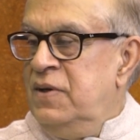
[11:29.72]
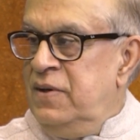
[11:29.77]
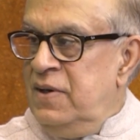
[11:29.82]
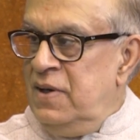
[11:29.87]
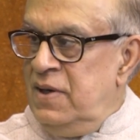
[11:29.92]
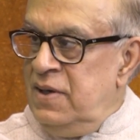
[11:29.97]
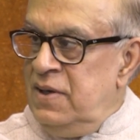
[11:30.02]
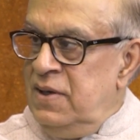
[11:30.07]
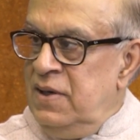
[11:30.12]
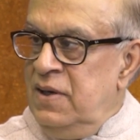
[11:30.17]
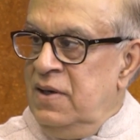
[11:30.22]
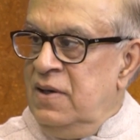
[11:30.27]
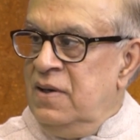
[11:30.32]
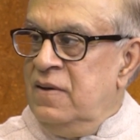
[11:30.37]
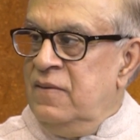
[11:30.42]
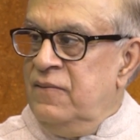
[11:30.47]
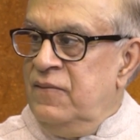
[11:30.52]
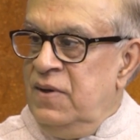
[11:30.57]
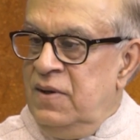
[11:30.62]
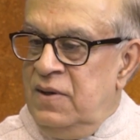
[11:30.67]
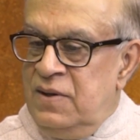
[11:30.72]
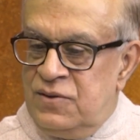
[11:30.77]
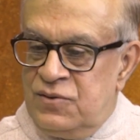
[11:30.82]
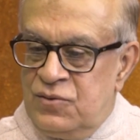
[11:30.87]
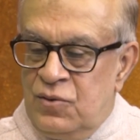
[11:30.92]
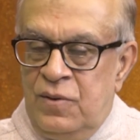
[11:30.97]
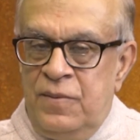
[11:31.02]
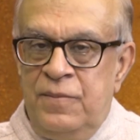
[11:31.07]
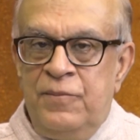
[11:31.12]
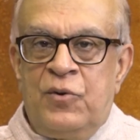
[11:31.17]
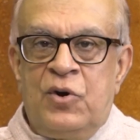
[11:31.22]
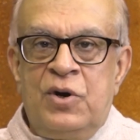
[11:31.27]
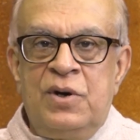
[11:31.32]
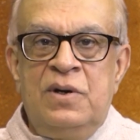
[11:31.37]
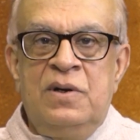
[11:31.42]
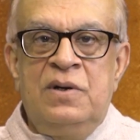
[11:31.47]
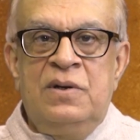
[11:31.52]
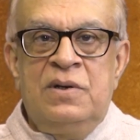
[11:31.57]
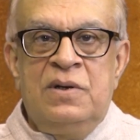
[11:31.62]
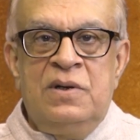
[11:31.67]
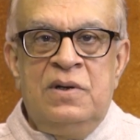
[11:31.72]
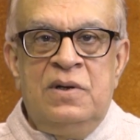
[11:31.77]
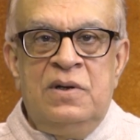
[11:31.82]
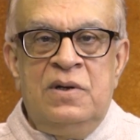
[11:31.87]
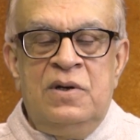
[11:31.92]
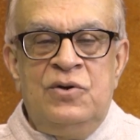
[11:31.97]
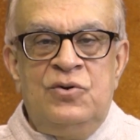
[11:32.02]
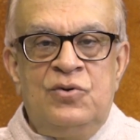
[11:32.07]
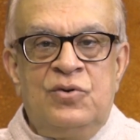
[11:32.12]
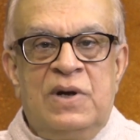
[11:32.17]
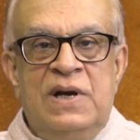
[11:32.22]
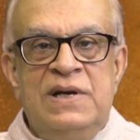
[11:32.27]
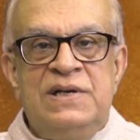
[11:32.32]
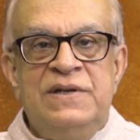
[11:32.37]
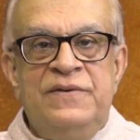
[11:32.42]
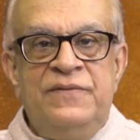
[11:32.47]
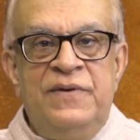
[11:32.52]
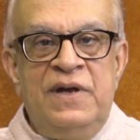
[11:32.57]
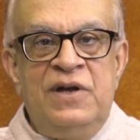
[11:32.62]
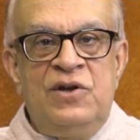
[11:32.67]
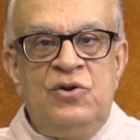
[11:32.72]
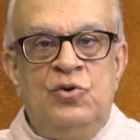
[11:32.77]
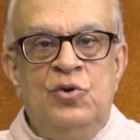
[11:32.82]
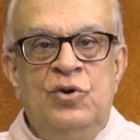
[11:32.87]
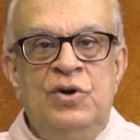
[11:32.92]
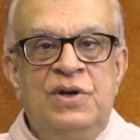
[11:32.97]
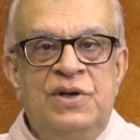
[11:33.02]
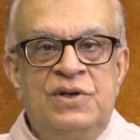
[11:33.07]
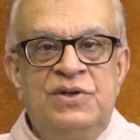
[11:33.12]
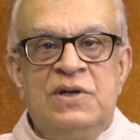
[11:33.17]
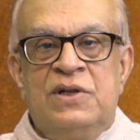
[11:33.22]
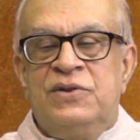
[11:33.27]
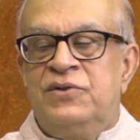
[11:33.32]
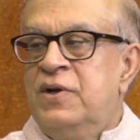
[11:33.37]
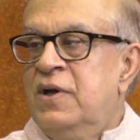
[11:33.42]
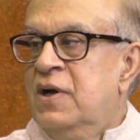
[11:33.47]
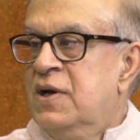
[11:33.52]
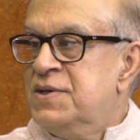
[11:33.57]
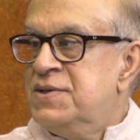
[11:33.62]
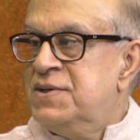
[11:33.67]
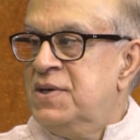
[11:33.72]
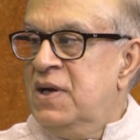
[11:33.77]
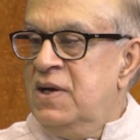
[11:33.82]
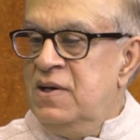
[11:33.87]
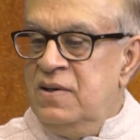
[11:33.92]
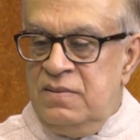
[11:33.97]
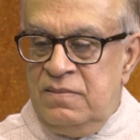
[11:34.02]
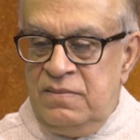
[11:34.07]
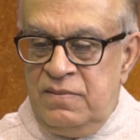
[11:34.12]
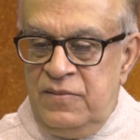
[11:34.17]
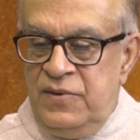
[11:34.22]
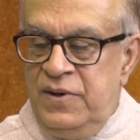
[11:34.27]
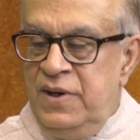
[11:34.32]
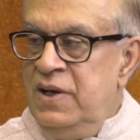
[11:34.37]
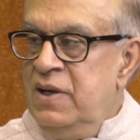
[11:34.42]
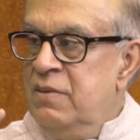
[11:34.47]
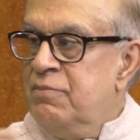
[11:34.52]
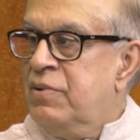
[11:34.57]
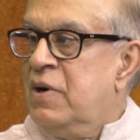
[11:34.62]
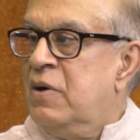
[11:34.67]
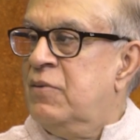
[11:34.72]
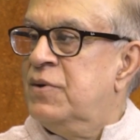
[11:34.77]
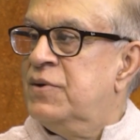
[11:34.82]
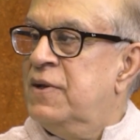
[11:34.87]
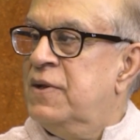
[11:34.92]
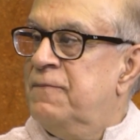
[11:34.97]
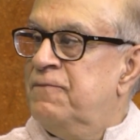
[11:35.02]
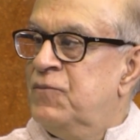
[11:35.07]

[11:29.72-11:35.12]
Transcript: we really need, it's so important to cultivate good Kshatriyas and really empower them.